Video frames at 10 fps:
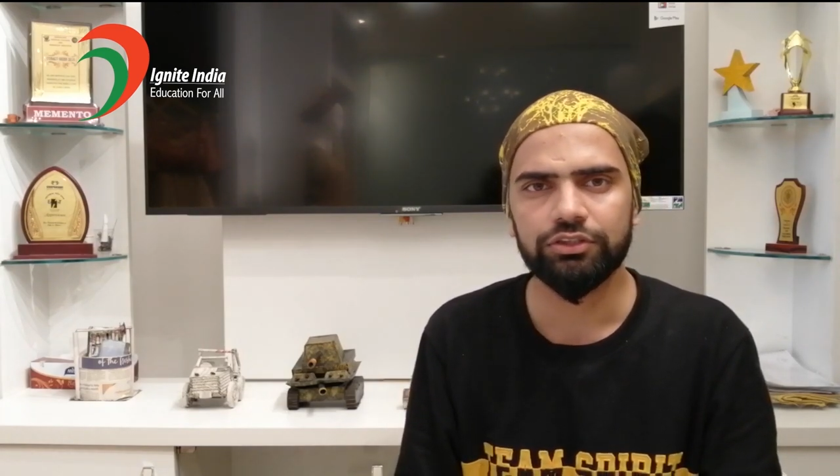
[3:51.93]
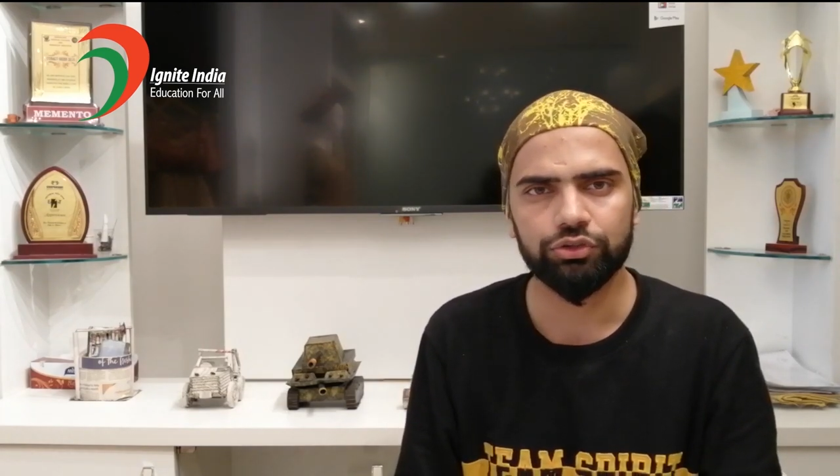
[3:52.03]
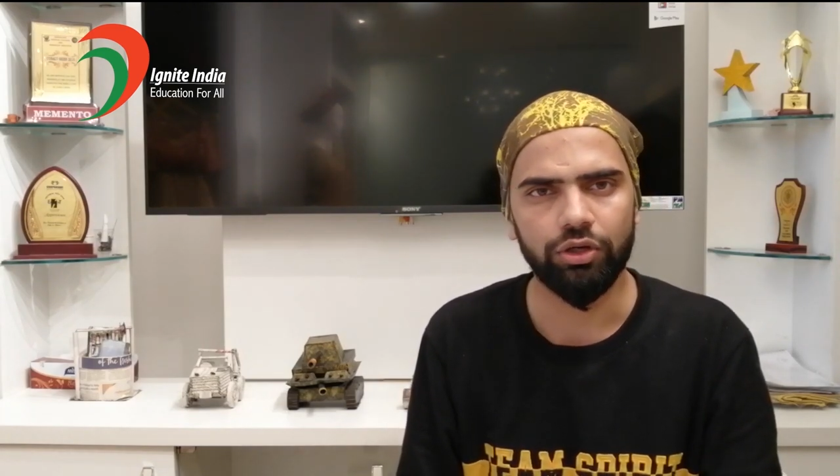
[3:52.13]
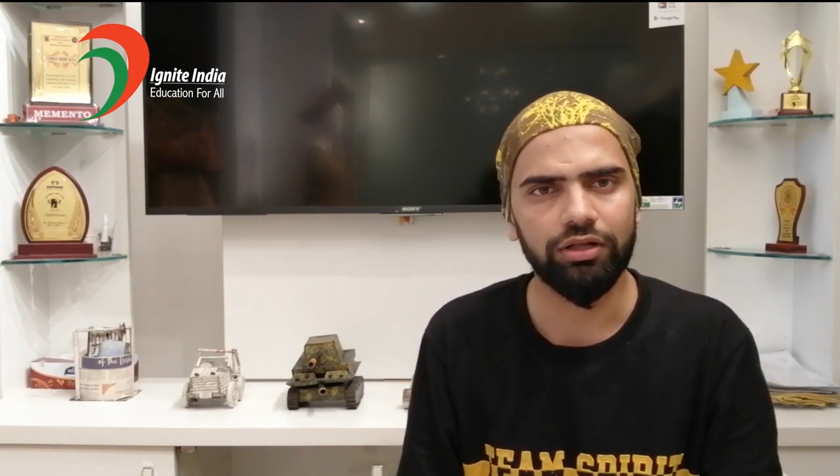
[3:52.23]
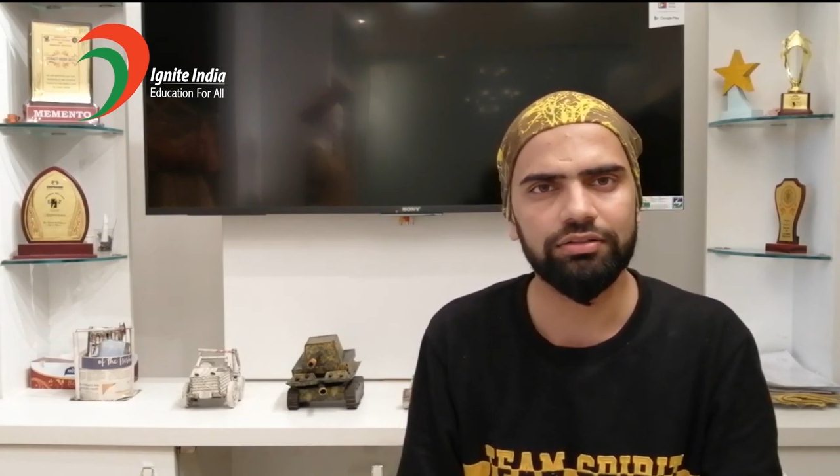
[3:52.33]

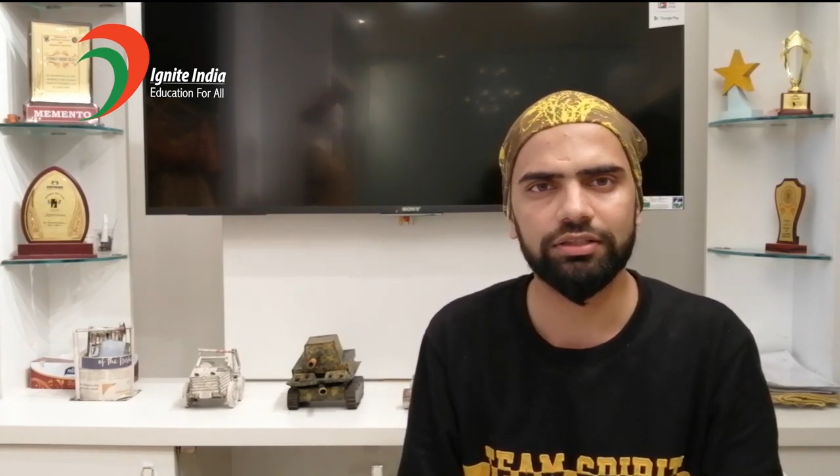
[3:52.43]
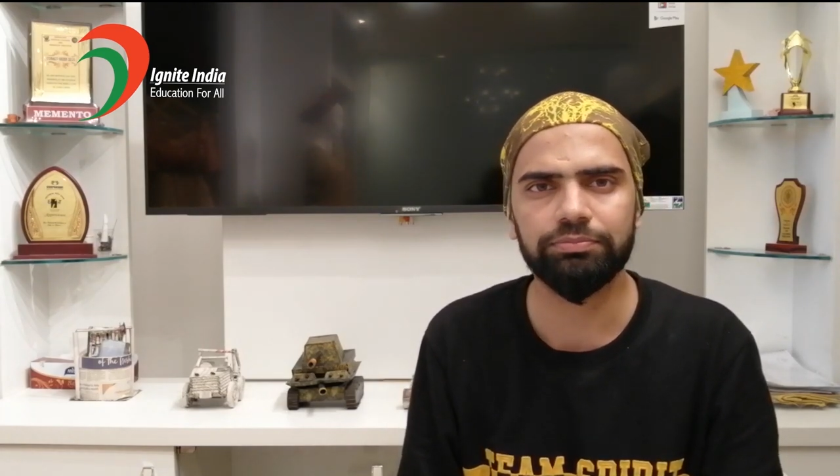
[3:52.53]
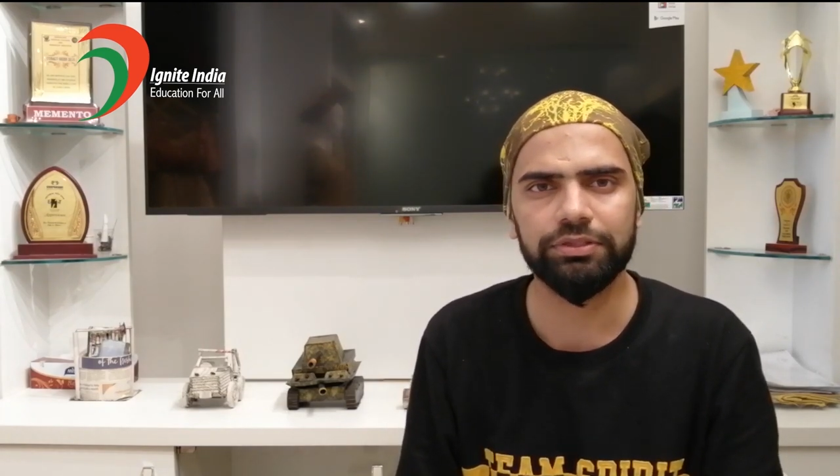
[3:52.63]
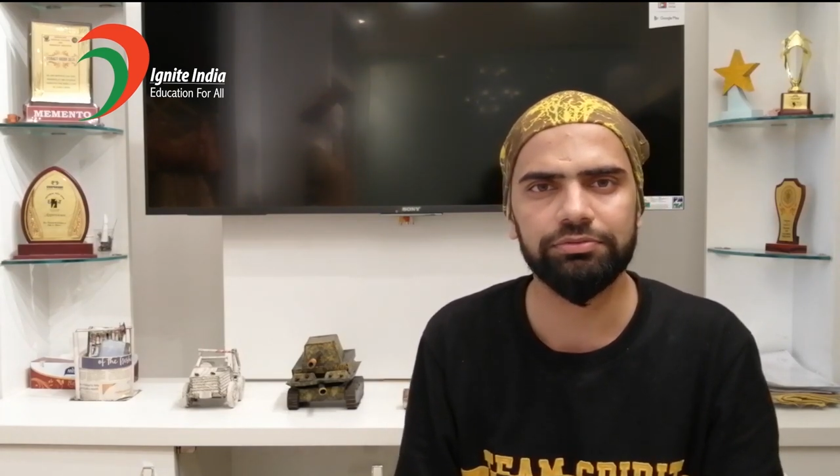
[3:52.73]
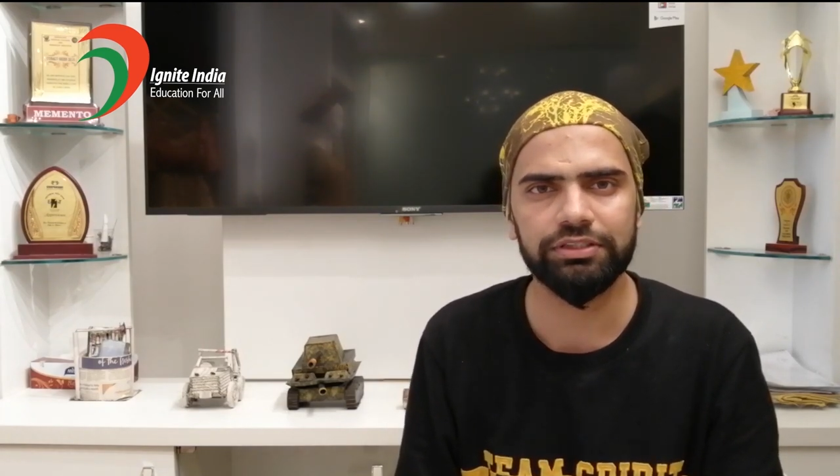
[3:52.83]
solve
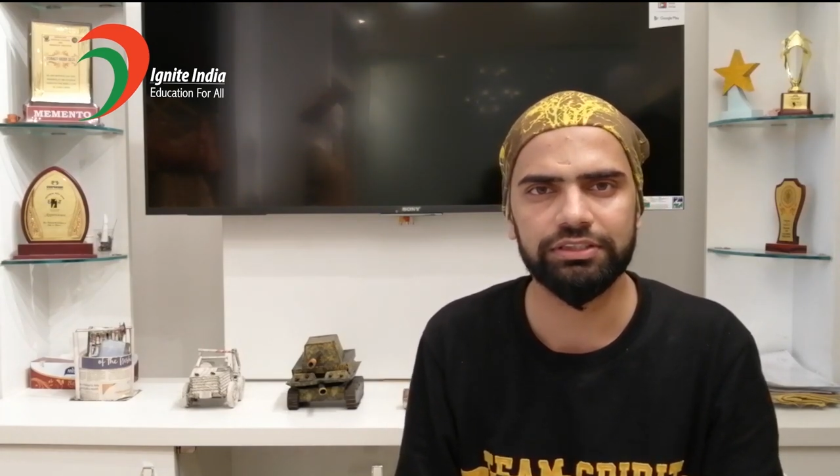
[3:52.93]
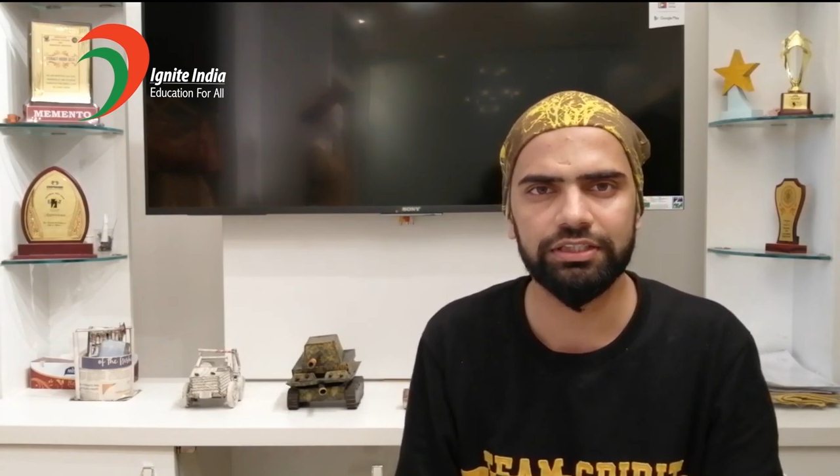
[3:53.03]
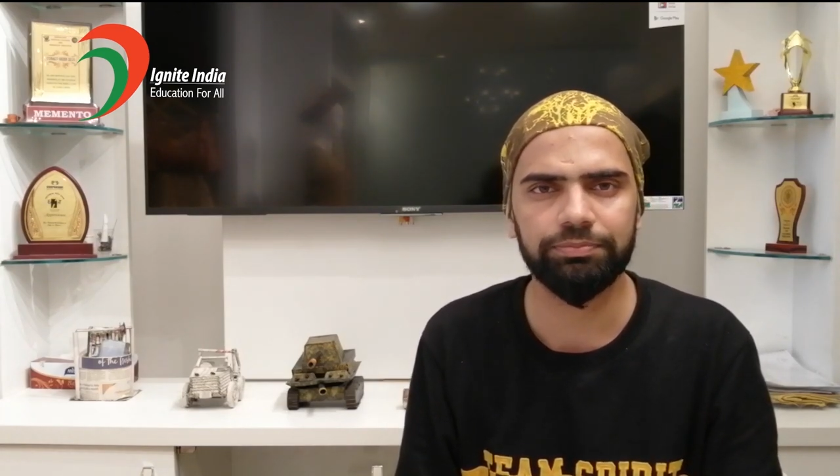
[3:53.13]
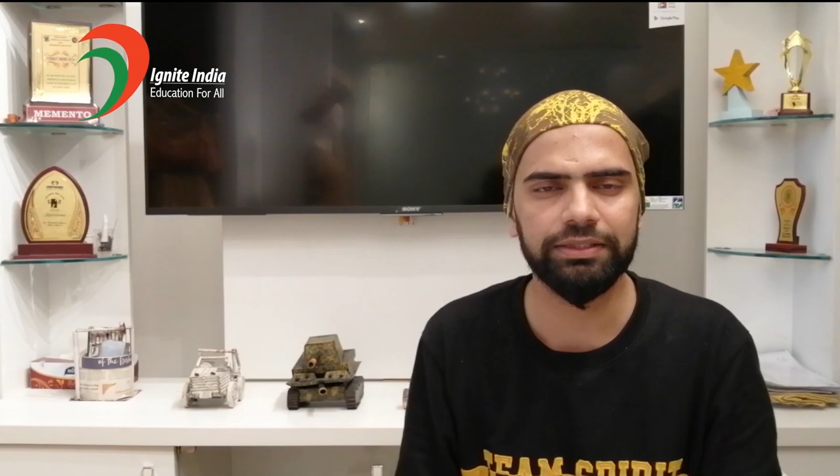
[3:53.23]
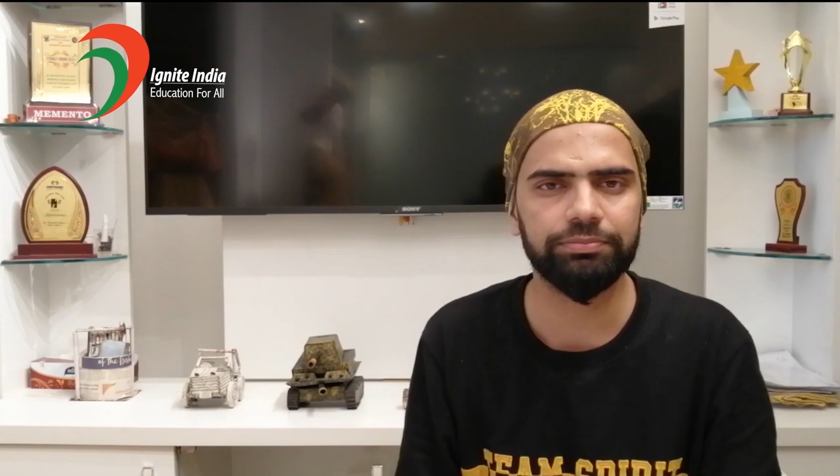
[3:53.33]
some previous
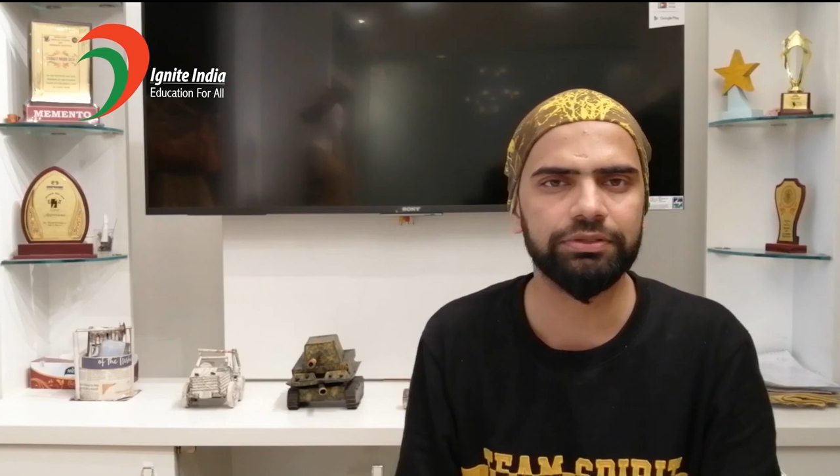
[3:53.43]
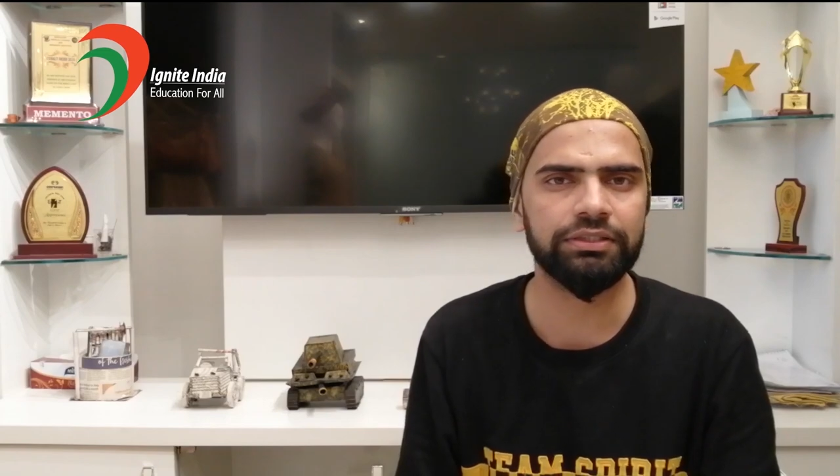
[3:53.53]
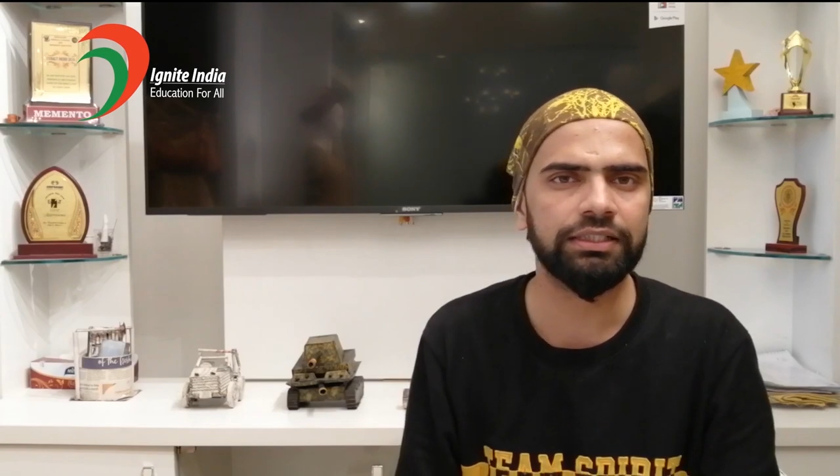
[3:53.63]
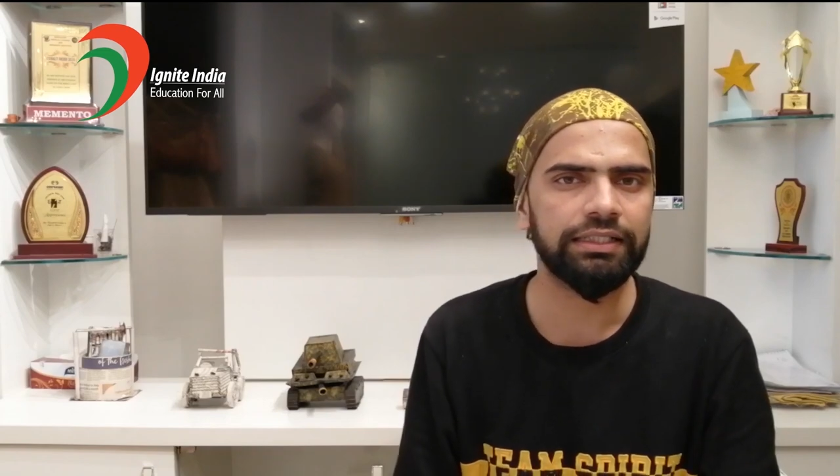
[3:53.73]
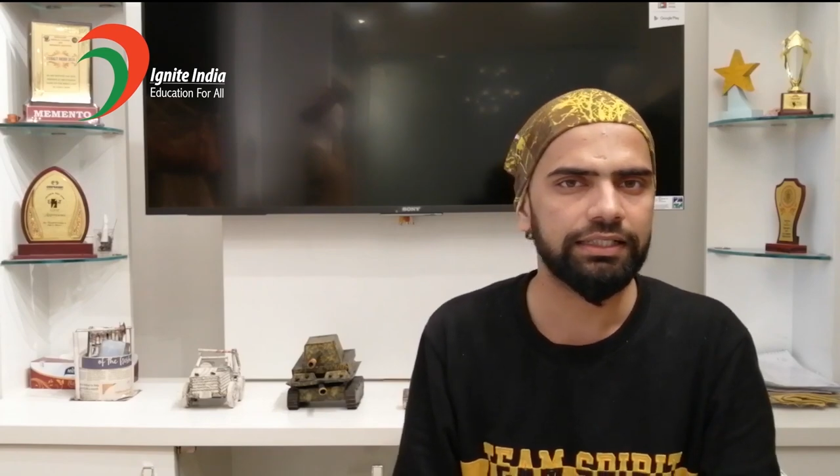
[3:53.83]
year
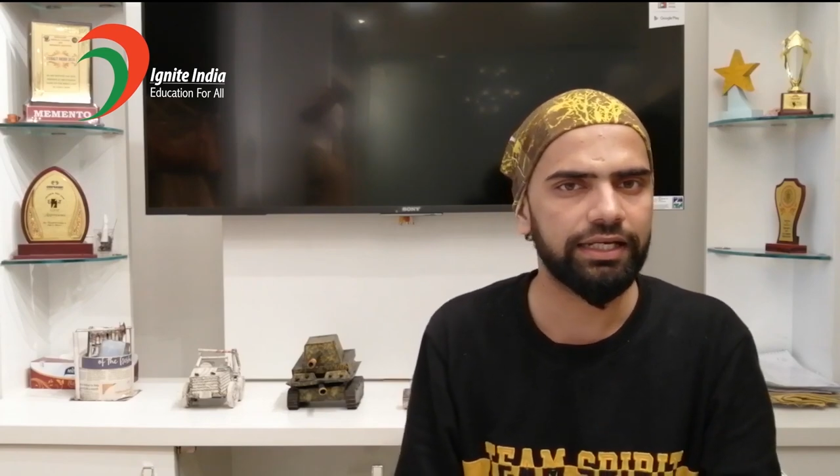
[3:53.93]
paper,